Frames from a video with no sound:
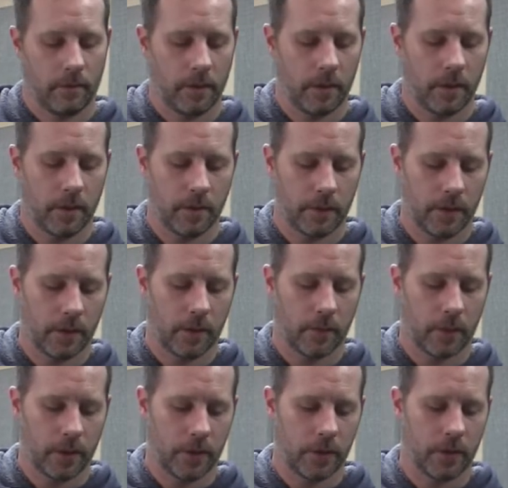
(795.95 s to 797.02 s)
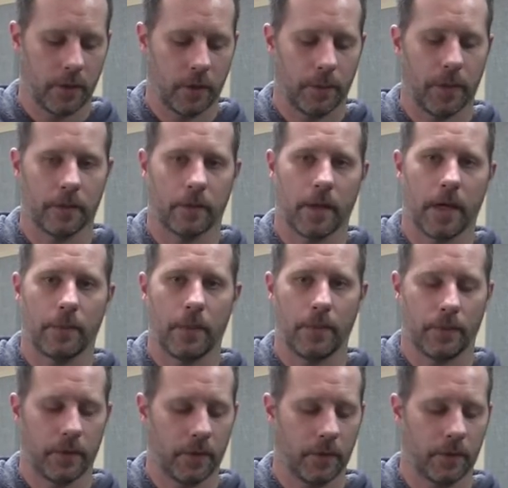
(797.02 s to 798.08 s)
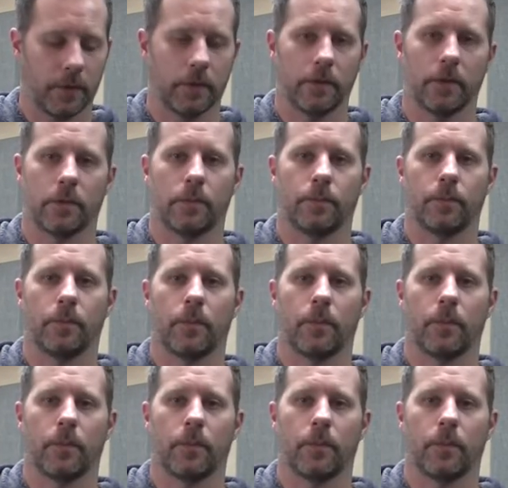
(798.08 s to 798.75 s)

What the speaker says: Then the other thing I want you to know, because a lot of people know this, is this.